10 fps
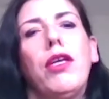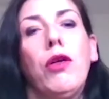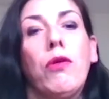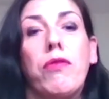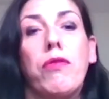
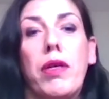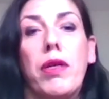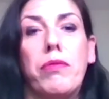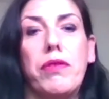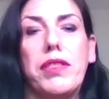with a
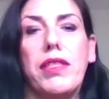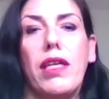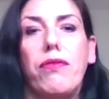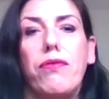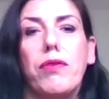member of
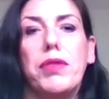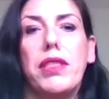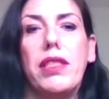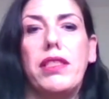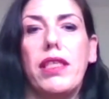staff from
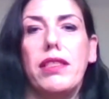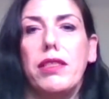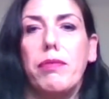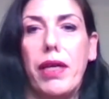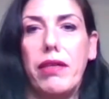CGL
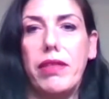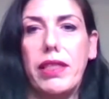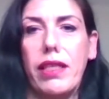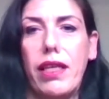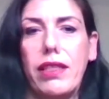Inspire
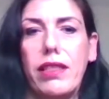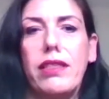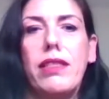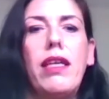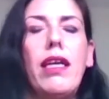East
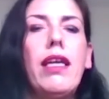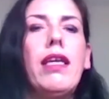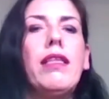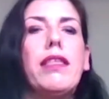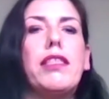Lancs.
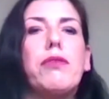This